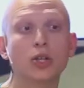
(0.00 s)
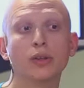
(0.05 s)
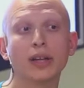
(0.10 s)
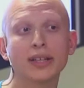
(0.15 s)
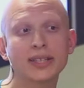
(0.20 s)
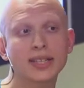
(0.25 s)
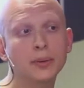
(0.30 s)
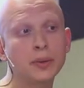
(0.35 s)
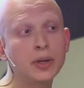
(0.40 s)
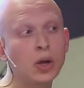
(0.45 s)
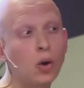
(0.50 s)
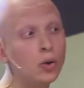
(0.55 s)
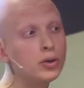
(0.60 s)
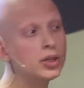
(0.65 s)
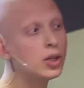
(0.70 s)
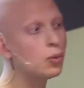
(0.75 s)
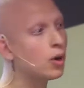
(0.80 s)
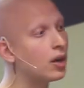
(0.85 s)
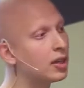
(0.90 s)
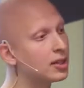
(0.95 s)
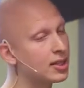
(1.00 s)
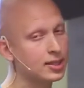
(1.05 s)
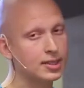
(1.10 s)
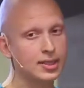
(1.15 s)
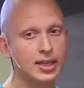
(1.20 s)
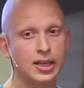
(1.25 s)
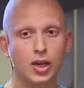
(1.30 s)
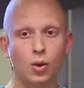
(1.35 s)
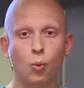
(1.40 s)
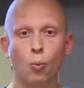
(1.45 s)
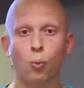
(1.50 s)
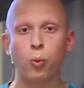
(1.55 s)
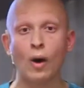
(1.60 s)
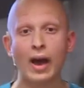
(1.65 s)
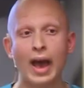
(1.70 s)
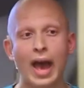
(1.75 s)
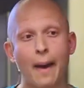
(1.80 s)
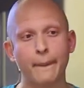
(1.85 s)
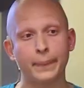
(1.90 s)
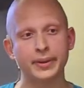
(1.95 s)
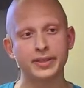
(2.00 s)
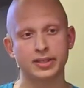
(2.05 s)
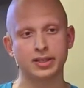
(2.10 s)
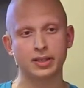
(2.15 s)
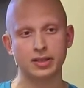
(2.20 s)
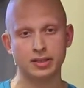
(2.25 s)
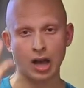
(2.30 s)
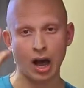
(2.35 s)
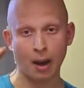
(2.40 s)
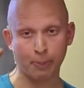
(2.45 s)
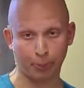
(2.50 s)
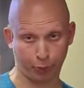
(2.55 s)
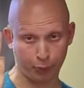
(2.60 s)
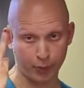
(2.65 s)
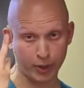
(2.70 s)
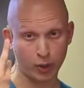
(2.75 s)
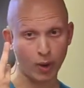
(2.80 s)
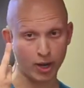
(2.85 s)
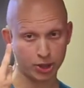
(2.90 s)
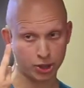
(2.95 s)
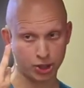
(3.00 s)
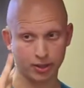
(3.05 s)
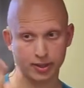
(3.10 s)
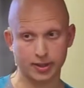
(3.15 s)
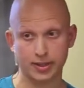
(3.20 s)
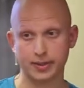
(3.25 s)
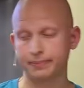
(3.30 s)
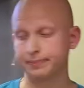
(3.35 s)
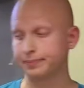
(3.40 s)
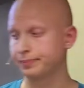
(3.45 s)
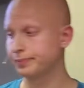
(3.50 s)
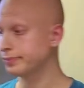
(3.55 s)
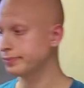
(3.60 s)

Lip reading: So let's say we only wanted to see what happens to the top 3 questions.